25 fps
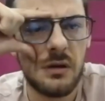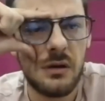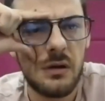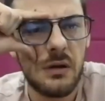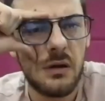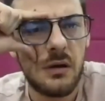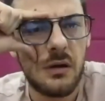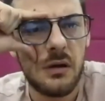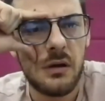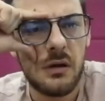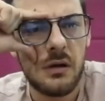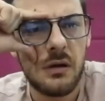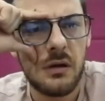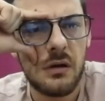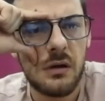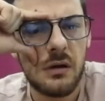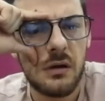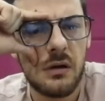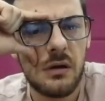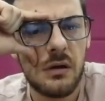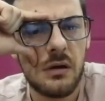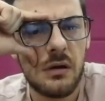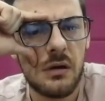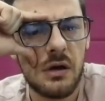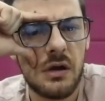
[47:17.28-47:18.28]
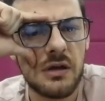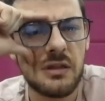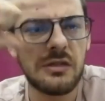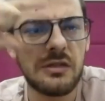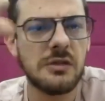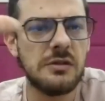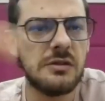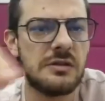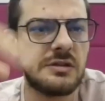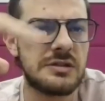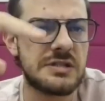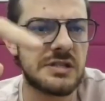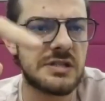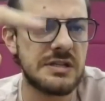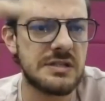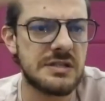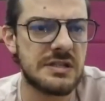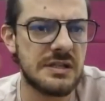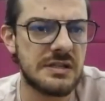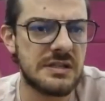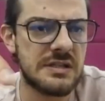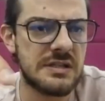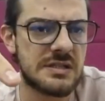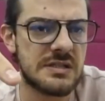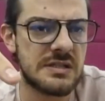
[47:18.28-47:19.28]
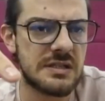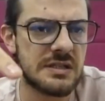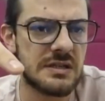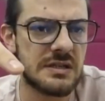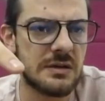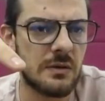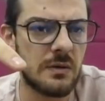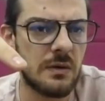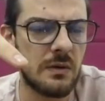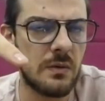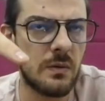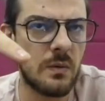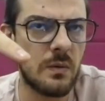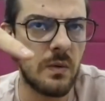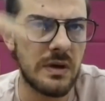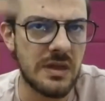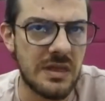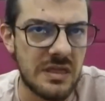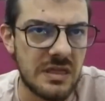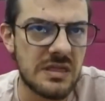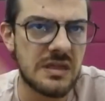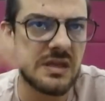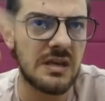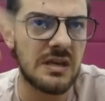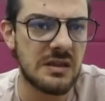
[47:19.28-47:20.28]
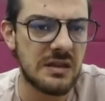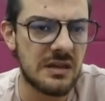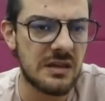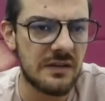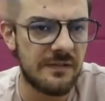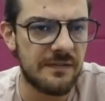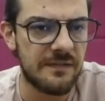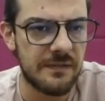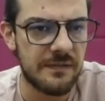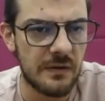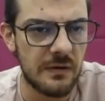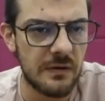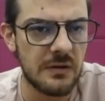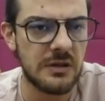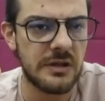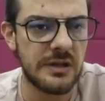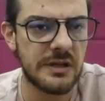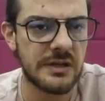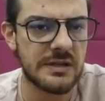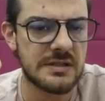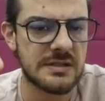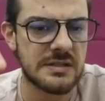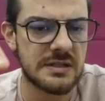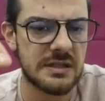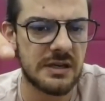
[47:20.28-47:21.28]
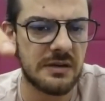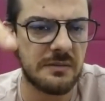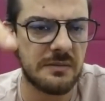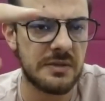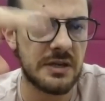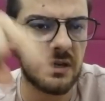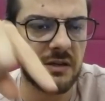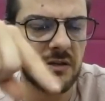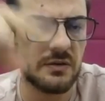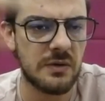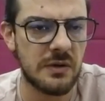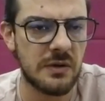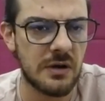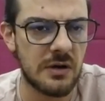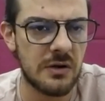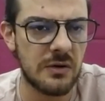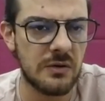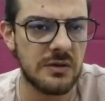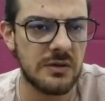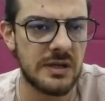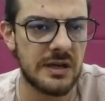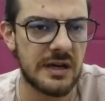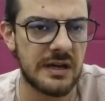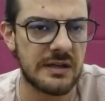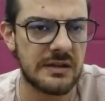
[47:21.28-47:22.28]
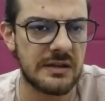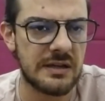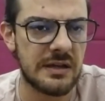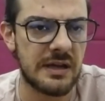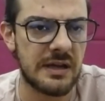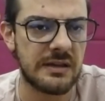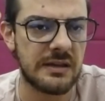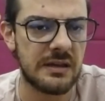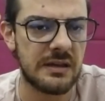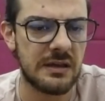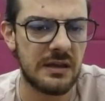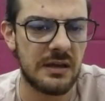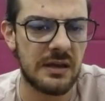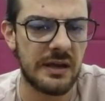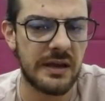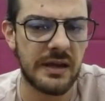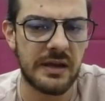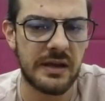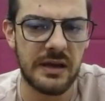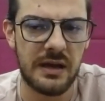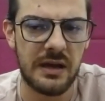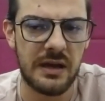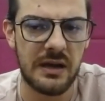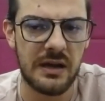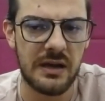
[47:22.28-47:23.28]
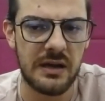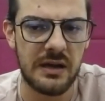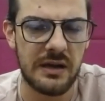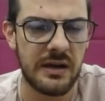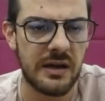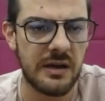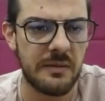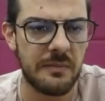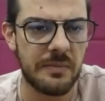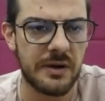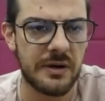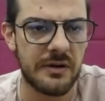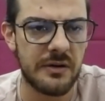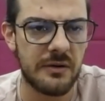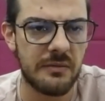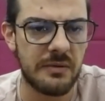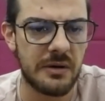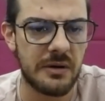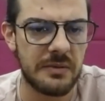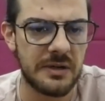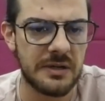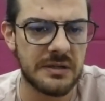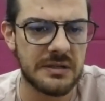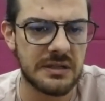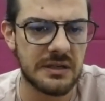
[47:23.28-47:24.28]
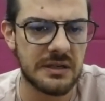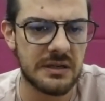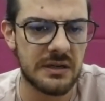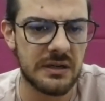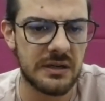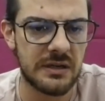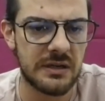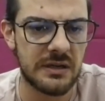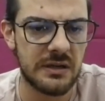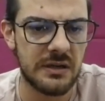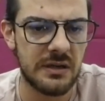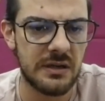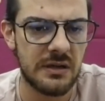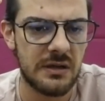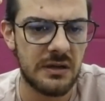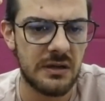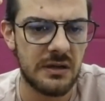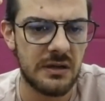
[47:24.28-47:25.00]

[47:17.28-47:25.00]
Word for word: you. I thought since it's within the folding step that you include that, like like a la hypernova, basically,